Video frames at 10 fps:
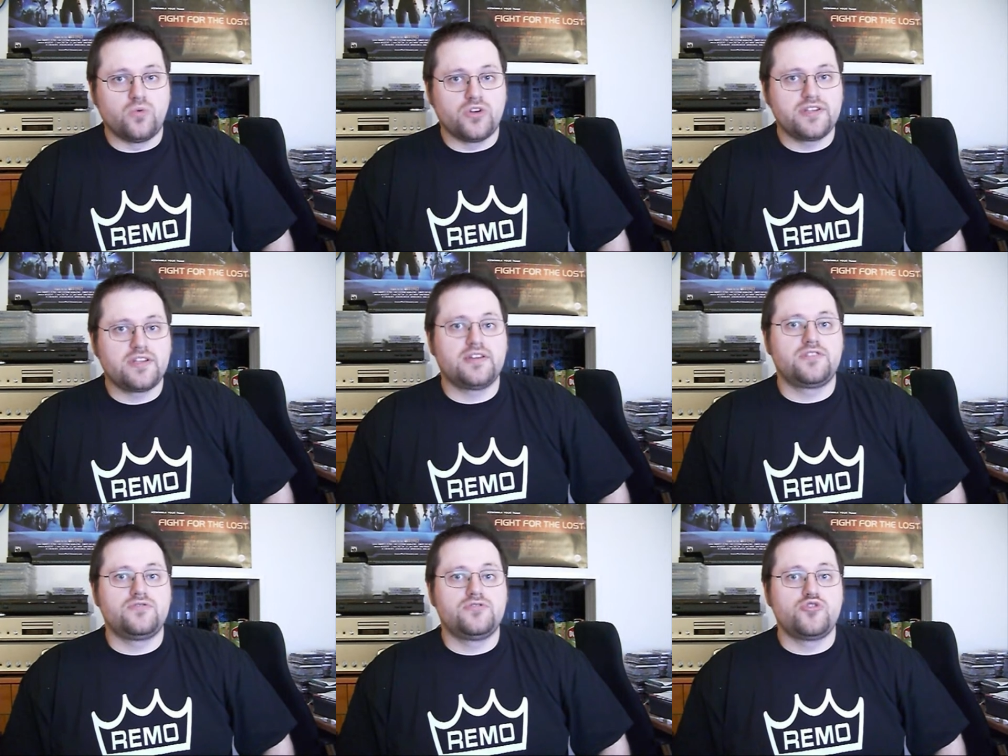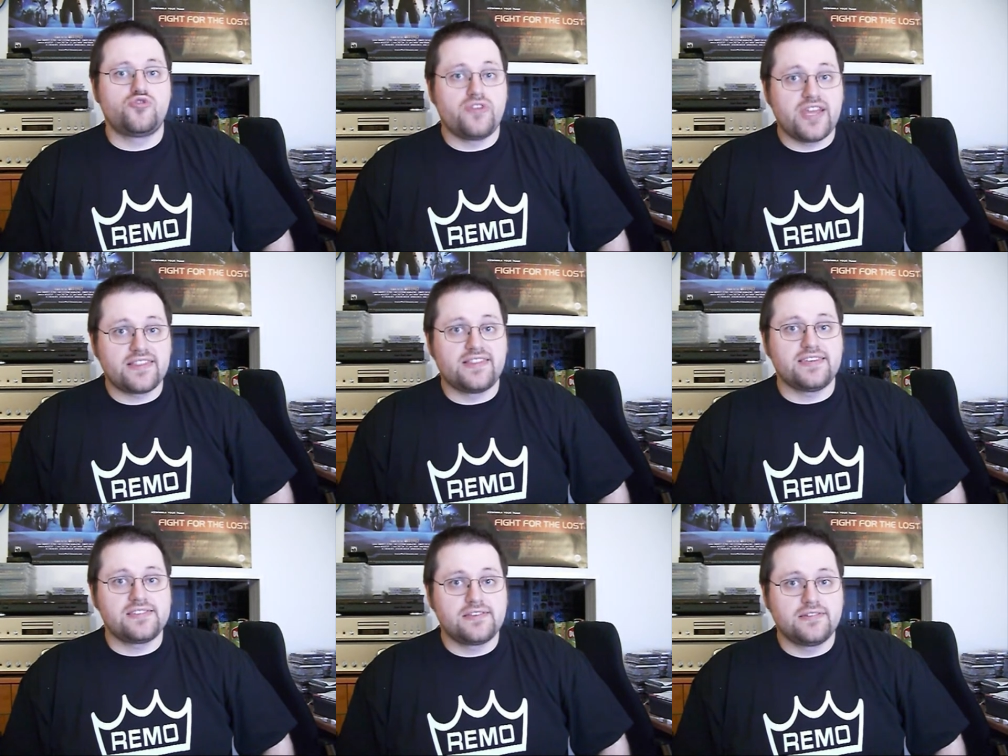what did I do to create
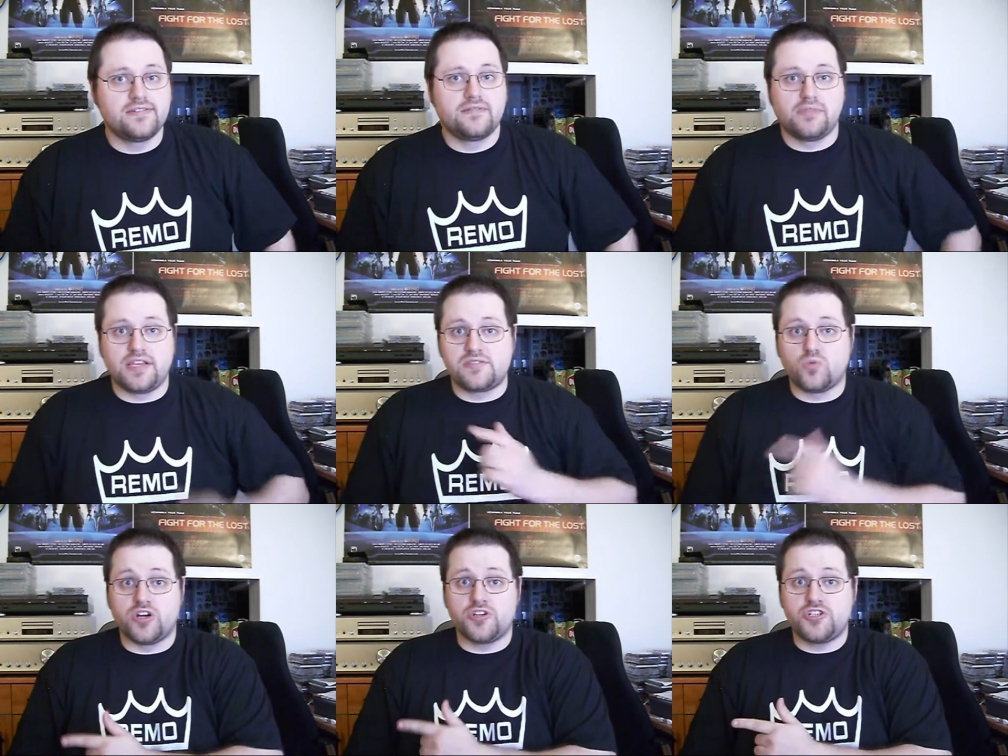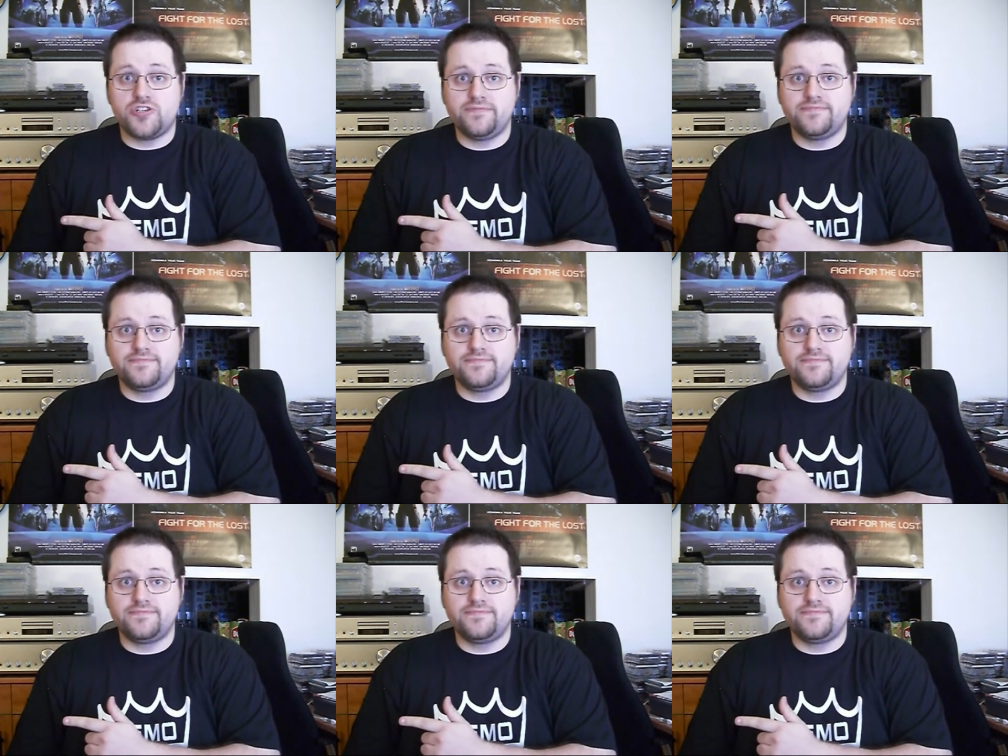this? Please watch.